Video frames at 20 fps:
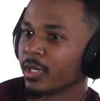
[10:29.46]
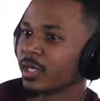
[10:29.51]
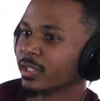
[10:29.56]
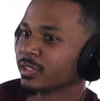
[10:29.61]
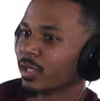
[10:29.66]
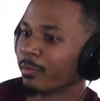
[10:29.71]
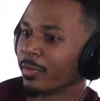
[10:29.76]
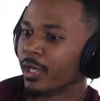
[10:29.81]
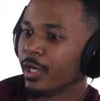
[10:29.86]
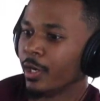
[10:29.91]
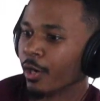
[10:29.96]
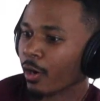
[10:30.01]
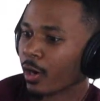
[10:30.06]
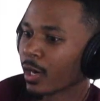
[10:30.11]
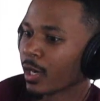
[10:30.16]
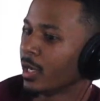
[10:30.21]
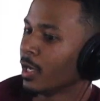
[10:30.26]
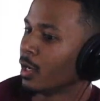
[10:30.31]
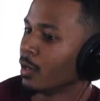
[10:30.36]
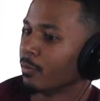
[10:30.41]
Because I mean, here
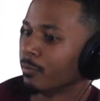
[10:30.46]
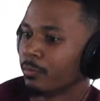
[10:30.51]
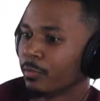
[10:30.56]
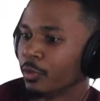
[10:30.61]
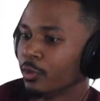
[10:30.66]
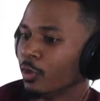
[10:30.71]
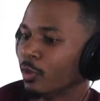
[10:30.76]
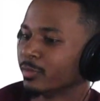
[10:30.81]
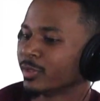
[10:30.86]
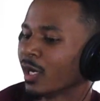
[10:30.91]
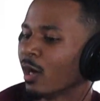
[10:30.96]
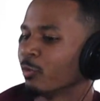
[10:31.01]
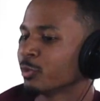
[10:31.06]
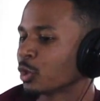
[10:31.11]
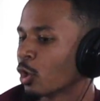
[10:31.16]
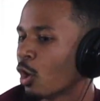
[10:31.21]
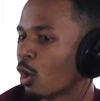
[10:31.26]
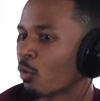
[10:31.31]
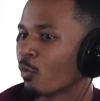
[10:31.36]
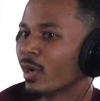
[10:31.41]
I am, you know I'm saying? I
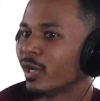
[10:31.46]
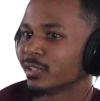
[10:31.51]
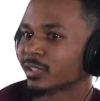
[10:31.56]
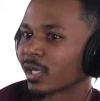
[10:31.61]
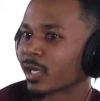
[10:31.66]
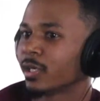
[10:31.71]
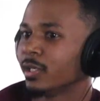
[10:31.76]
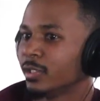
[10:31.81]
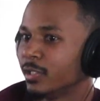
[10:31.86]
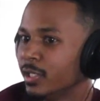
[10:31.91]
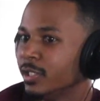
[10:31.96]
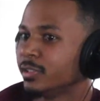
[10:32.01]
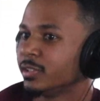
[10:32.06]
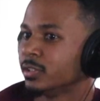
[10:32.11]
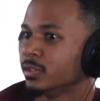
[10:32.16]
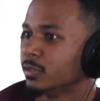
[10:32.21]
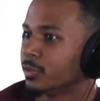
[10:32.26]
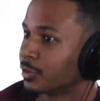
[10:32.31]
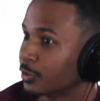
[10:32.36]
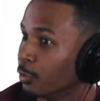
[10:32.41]
was always like a
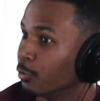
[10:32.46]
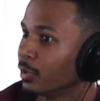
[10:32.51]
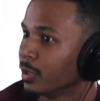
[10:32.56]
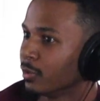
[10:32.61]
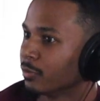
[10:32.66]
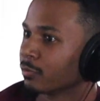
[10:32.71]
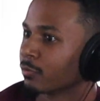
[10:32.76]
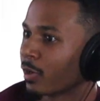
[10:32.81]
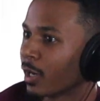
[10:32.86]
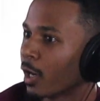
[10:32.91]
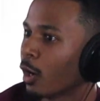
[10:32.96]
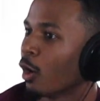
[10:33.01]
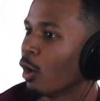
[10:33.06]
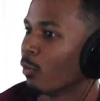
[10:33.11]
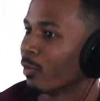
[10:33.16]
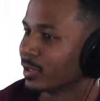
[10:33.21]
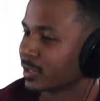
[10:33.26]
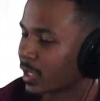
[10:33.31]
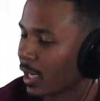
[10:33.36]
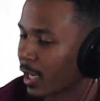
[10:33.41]
decent student, right? Mm-hmm.
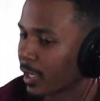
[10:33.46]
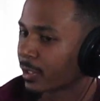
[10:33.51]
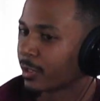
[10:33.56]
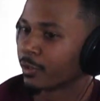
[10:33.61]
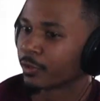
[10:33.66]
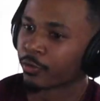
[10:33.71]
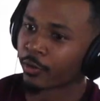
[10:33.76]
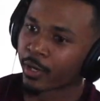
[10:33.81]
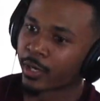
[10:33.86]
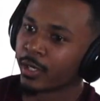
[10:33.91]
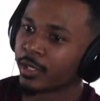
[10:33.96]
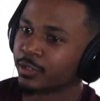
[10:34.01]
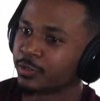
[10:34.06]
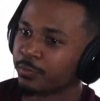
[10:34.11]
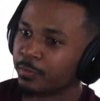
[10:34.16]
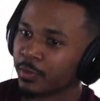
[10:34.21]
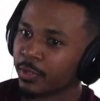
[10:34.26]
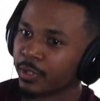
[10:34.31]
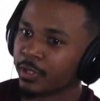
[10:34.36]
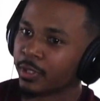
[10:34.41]
always got good grades,
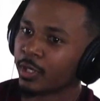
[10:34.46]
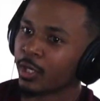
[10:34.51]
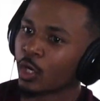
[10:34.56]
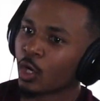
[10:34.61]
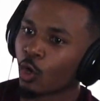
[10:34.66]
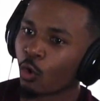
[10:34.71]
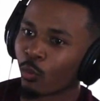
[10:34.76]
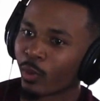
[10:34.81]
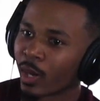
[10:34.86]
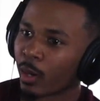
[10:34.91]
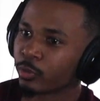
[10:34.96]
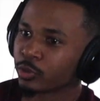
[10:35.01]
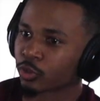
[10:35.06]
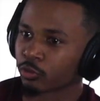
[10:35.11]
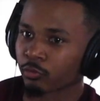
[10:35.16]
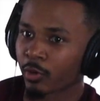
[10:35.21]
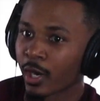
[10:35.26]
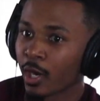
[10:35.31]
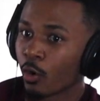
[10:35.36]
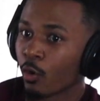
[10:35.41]
but mm-hmm when I was
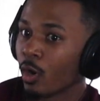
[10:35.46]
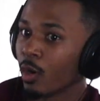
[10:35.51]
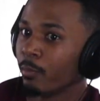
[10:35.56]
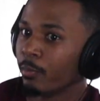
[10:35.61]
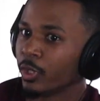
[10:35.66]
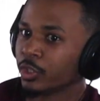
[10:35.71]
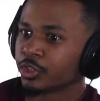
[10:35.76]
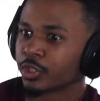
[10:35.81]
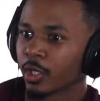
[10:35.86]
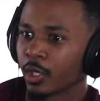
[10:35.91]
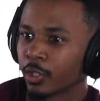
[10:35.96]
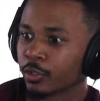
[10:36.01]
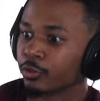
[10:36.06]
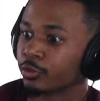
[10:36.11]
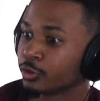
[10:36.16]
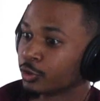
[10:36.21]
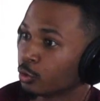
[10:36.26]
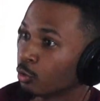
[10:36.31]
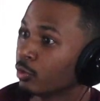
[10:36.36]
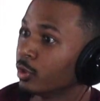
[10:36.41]
around a bunch of
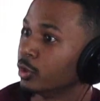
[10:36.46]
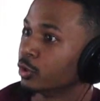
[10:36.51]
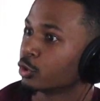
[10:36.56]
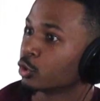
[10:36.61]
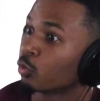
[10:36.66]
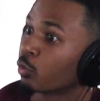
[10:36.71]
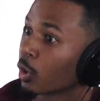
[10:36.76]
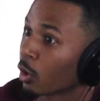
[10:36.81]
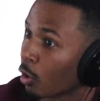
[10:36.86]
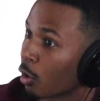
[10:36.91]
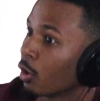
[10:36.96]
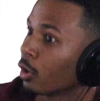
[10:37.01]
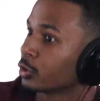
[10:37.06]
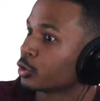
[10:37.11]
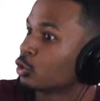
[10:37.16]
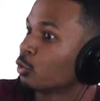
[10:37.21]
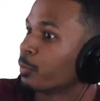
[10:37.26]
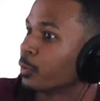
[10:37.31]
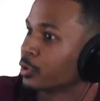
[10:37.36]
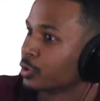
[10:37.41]
other students who were all
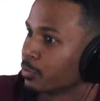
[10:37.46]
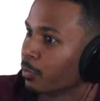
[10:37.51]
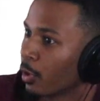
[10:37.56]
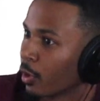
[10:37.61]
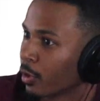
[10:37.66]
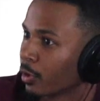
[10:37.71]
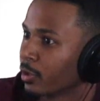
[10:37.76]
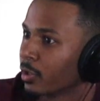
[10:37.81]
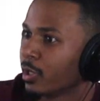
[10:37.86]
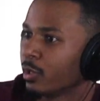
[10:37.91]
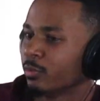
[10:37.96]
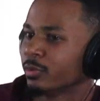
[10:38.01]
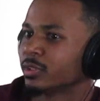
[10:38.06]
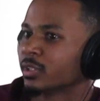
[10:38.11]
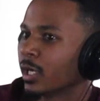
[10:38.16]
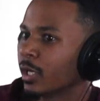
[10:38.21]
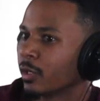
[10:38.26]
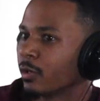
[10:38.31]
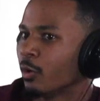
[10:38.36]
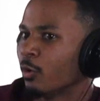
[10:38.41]
super smart, it
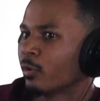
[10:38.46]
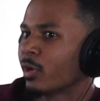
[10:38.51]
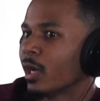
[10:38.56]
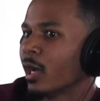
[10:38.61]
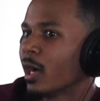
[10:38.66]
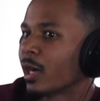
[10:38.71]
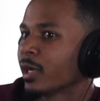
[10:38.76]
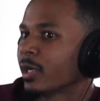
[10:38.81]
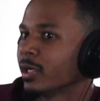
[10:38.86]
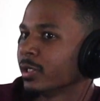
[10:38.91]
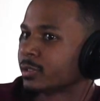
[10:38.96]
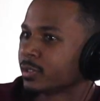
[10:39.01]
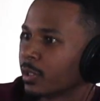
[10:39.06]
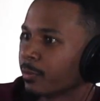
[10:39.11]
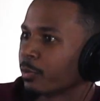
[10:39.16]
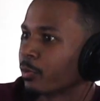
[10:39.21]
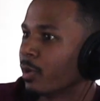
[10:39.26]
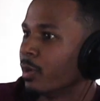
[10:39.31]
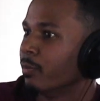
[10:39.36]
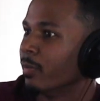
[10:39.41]
was like, okay, how can I
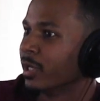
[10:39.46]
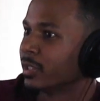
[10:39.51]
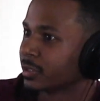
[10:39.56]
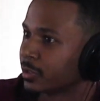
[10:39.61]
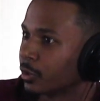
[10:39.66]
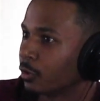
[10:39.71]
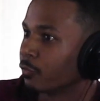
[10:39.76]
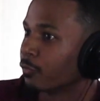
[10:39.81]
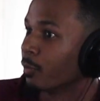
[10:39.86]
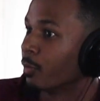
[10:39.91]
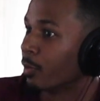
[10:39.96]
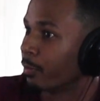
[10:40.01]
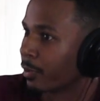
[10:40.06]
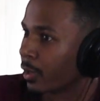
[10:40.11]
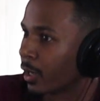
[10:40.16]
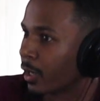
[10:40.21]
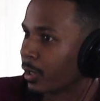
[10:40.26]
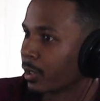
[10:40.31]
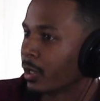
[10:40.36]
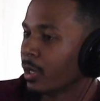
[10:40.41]
separate myself from the
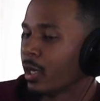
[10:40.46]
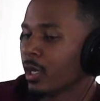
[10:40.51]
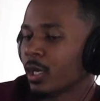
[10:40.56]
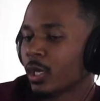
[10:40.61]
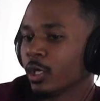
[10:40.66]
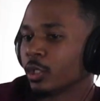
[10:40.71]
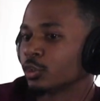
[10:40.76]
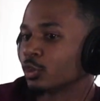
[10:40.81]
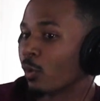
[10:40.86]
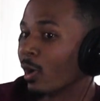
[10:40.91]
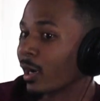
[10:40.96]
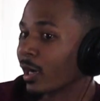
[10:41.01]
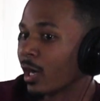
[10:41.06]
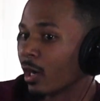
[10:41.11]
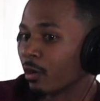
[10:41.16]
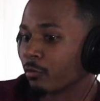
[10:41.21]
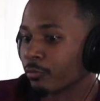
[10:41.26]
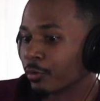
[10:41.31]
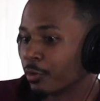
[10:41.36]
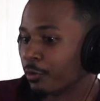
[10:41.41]
pack? Mm. So I
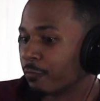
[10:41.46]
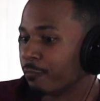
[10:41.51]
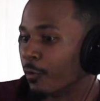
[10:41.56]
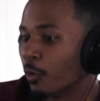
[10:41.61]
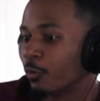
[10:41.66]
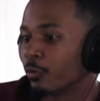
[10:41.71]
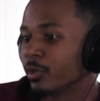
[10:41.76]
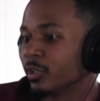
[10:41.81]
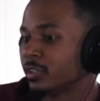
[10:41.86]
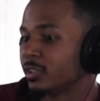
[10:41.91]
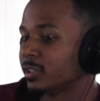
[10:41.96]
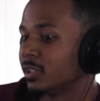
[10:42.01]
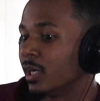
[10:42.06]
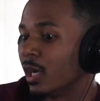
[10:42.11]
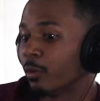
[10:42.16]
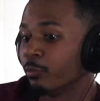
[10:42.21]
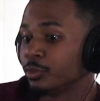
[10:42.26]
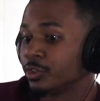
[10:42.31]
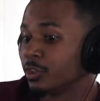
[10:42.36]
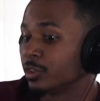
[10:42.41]
got real focused and
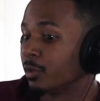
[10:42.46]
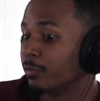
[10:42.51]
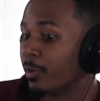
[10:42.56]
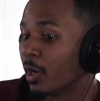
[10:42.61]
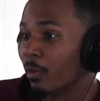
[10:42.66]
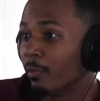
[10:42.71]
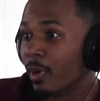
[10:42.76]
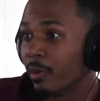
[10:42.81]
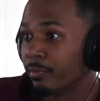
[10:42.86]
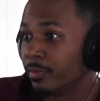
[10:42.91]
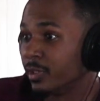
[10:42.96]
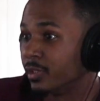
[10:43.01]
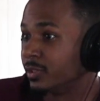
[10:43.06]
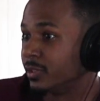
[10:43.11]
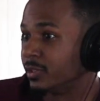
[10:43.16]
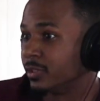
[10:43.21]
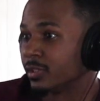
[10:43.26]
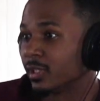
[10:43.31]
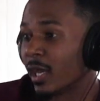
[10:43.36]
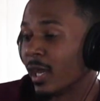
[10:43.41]
I was just about my
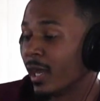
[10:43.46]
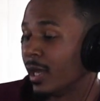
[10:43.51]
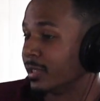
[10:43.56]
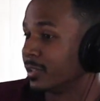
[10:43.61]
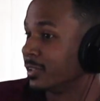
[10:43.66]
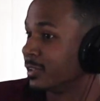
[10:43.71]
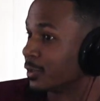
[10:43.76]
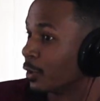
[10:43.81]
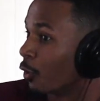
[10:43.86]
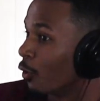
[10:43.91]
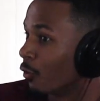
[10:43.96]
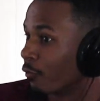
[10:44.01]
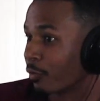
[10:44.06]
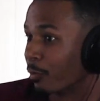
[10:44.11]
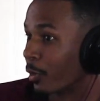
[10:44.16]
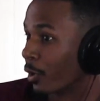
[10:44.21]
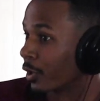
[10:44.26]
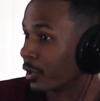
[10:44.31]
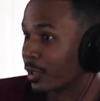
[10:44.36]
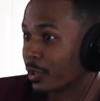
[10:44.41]
business. I had this goal
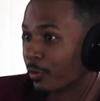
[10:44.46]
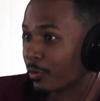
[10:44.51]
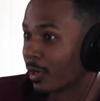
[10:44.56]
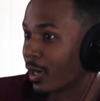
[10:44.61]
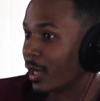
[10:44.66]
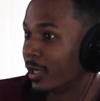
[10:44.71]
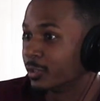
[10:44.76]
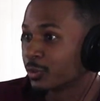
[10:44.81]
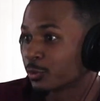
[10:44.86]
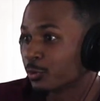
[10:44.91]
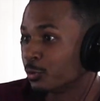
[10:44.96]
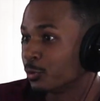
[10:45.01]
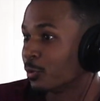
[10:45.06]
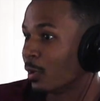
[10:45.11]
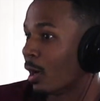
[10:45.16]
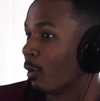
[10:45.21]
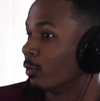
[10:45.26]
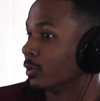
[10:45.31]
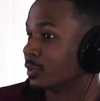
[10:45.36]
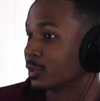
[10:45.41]
from early on in high school.
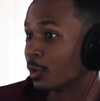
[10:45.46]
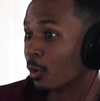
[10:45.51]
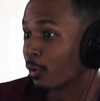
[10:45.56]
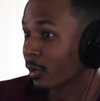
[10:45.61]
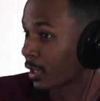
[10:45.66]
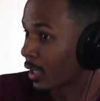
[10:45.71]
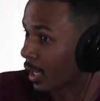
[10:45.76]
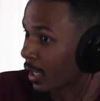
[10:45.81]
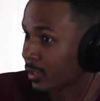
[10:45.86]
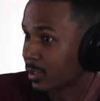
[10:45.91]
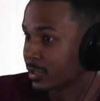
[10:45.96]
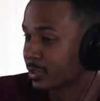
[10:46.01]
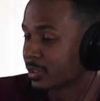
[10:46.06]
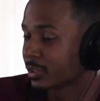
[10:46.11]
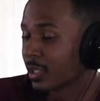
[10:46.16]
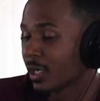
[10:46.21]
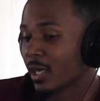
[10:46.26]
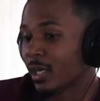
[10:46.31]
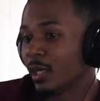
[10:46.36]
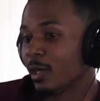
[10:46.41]
I wanted to go to college,
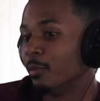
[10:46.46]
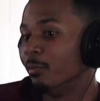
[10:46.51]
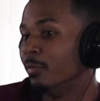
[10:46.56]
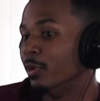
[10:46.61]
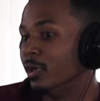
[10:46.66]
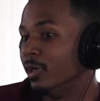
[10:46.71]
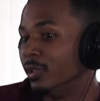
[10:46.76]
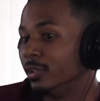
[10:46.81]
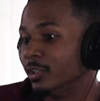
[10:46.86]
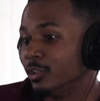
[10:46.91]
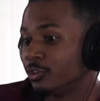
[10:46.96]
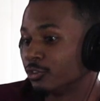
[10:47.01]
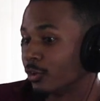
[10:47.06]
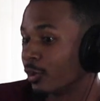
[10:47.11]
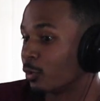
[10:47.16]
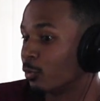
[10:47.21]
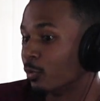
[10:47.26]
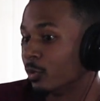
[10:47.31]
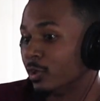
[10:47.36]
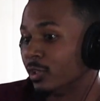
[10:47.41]
but the
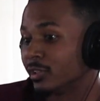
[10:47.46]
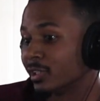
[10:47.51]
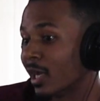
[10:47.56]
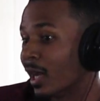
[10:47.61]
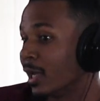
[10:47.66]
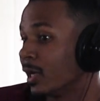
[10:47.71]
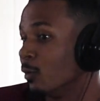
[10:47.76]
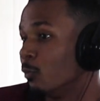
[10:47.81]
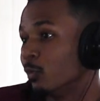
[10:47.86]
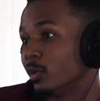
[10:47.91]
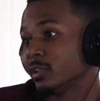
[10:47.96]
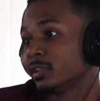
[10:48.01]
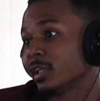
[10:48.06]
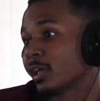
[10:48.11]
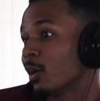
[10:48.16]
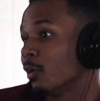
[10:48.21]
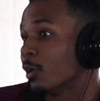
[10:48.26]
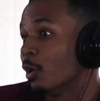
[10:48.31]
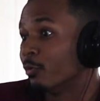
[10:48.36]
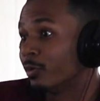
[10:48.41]
trick was I didn't want to
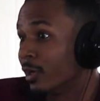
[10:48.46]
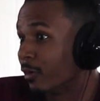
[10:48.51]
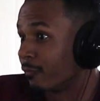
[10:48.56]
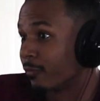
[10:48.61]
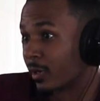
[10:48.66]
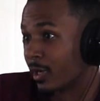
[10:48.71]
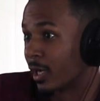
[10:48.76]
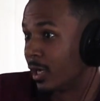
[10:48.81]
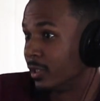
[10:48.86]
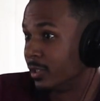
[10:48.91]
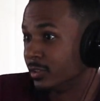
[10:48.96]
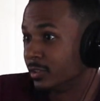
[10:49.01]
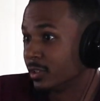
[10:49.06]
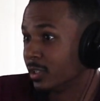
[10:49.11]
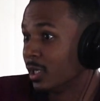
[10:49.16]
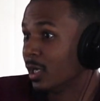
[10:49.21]
take out no debt for college